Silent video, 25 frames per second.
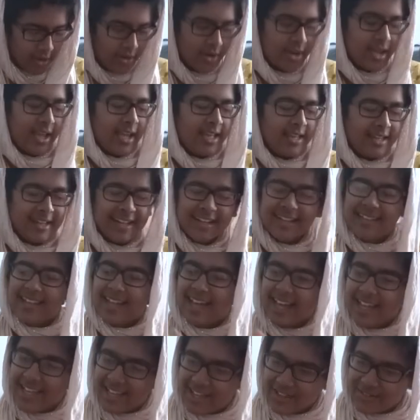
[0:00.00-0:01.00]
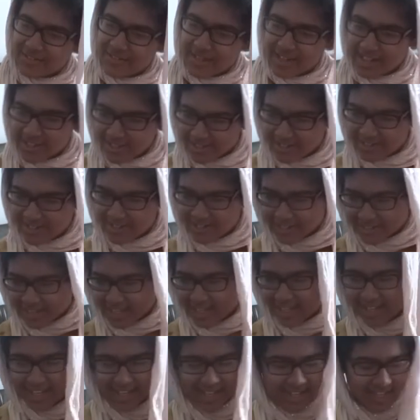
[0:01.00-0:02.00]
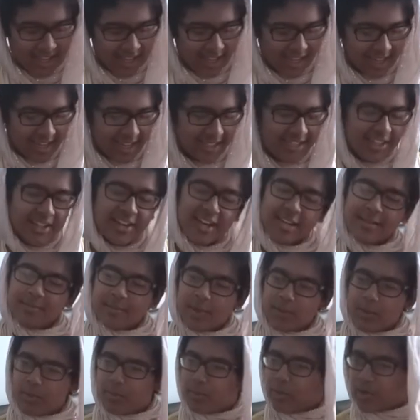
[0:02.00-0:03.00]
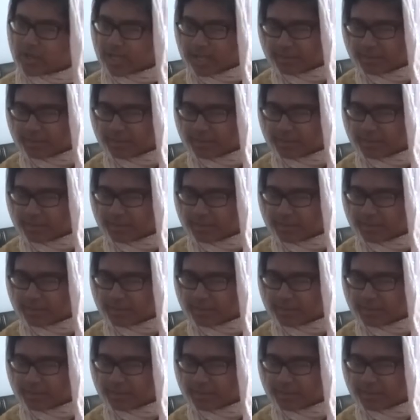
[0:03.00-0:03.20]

Okay, thank you, very good. Okay, can you write me one more